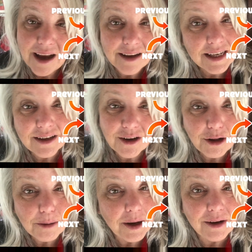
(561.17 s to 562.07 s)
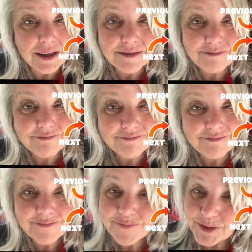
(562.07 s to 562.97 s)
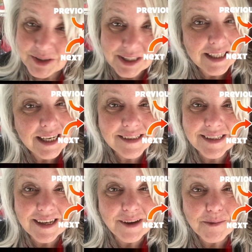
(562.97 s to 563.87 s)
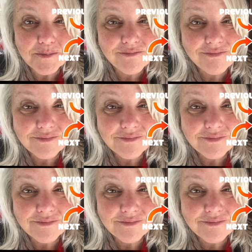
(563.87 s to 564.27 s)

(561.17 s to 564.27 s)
I'll tell you all about it. See you next time.